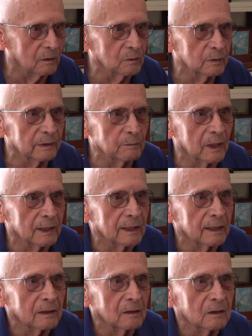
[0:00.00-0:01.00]
hall. We
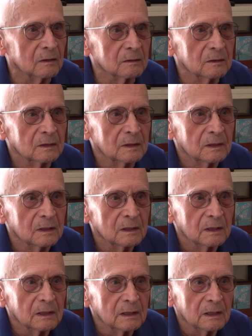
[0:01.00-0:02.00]
bought that hall.
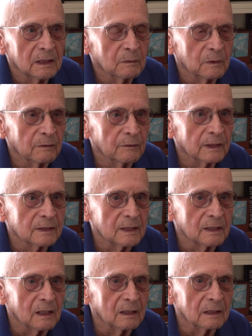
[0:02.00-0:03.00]
And we
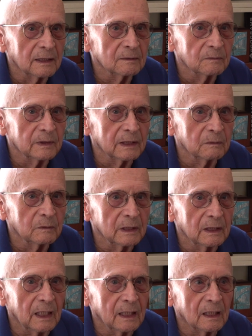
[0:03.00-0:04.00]
fixed it all up,
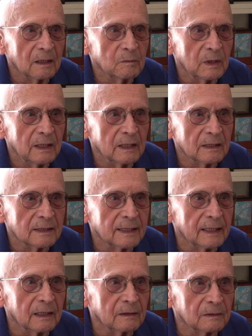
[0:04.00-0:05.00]
and we had our
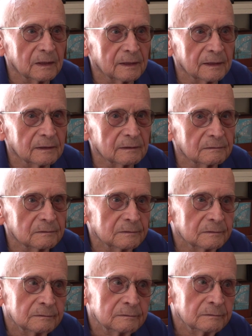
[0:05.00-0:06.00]
meetings there
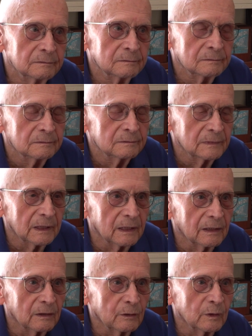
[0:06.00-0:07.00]
until
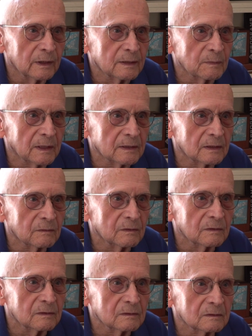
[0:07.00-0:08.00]
it got too expensive.